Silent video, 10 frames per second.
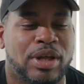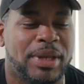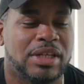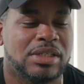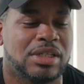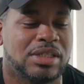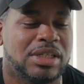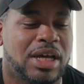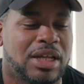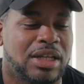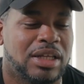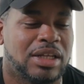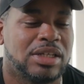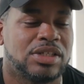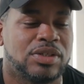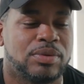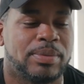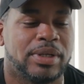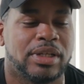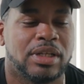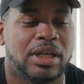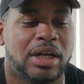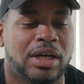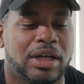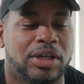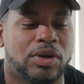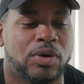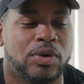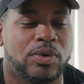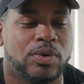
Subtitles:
I mean, it's not an issue, but you know,